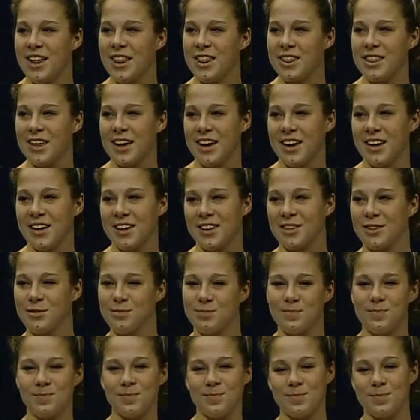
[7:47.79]
think
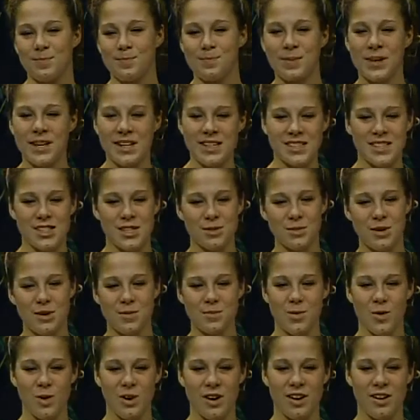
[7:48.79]
peace to be
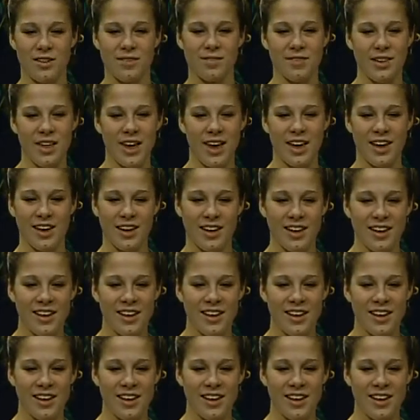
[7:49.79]
more of like